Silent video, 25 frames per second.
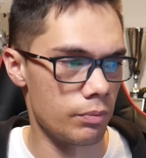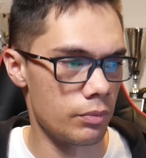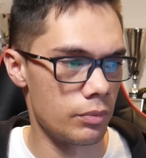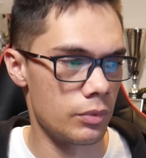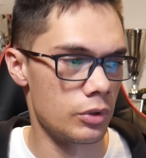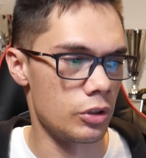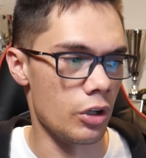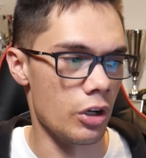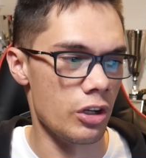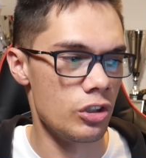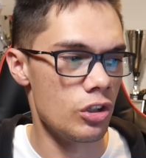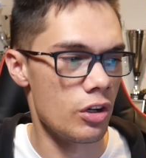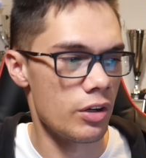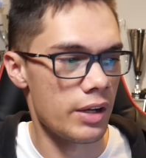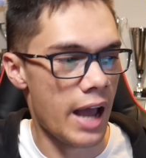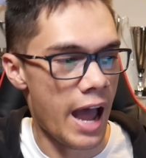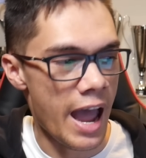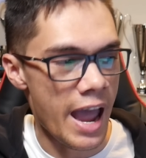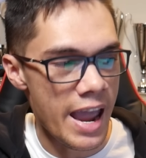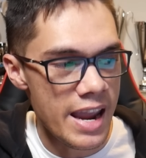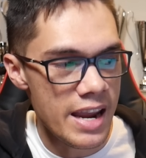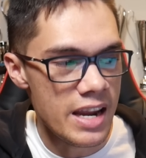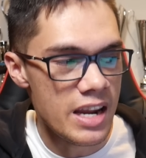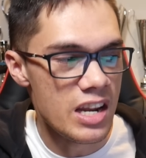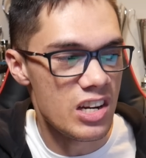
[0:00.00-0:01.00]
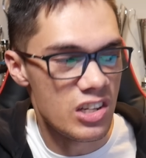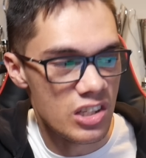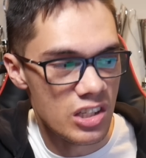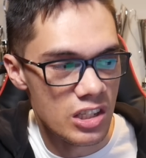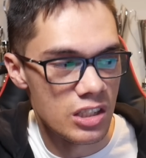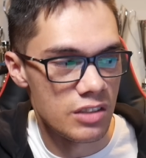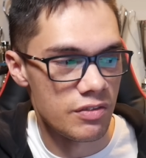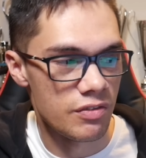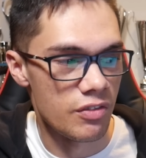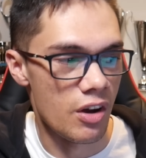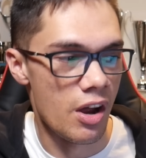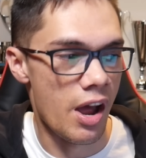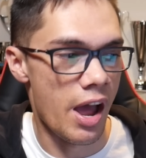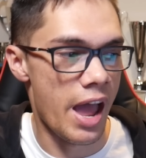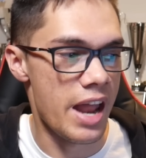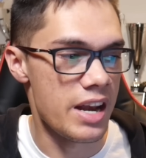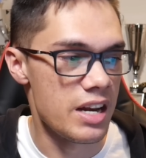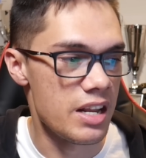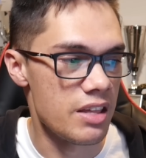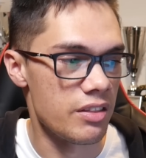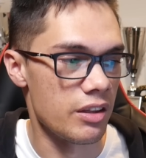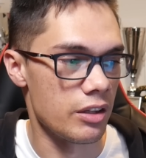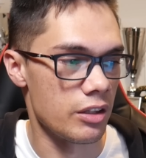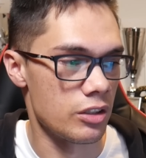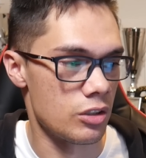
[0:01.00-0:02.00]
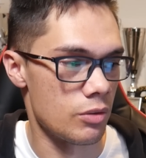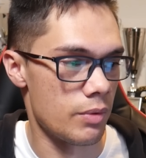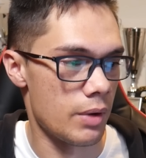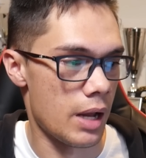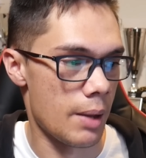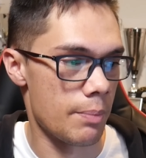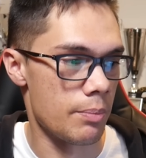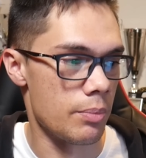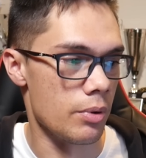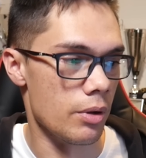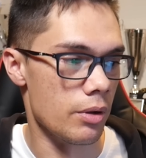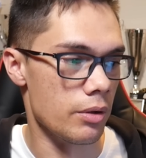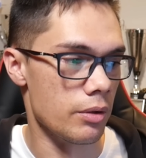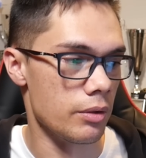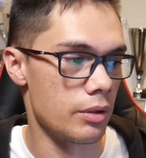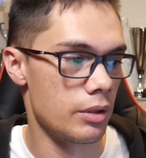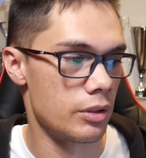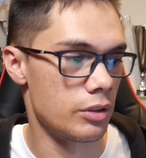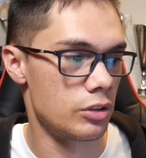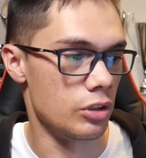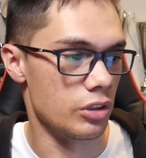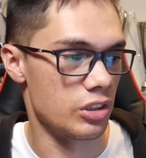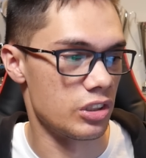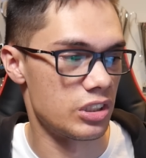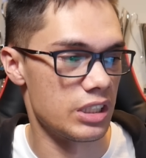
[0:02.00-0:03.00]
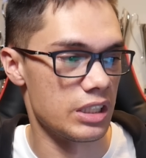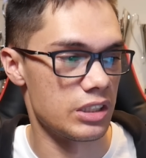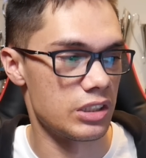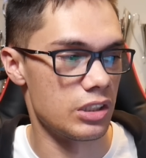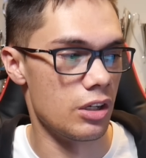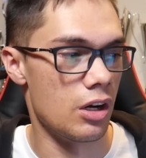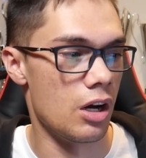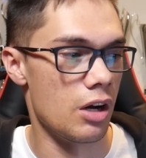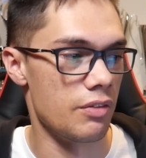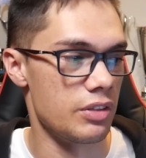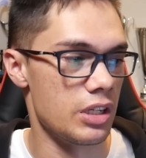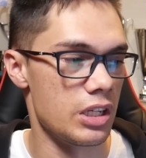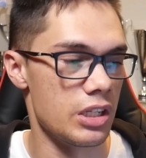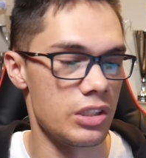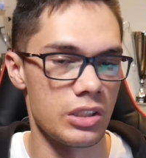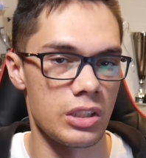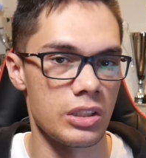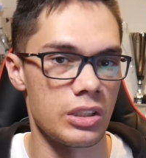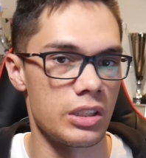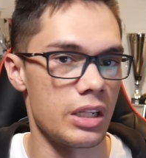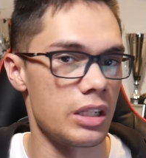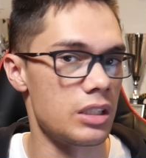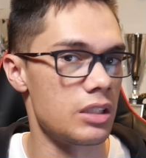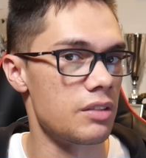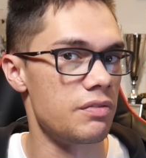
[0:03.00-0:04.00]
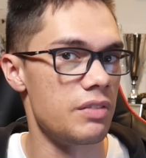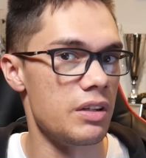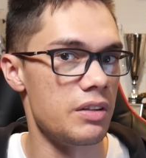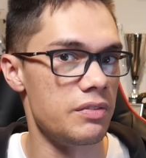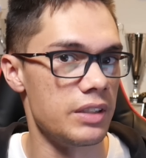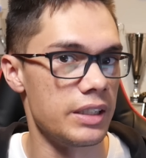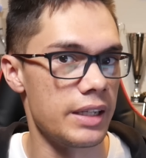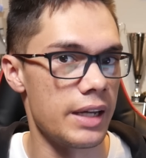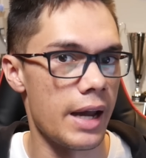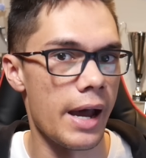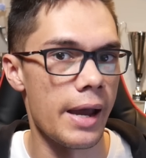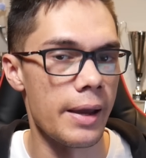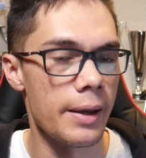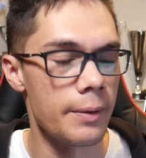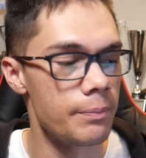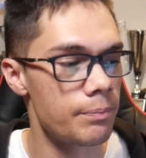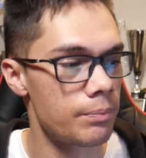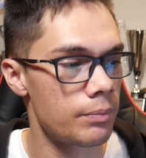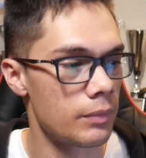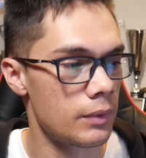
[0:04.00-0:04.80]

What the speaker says: So it took ages for anything to happen. It took 6.5 years just to get to 50k.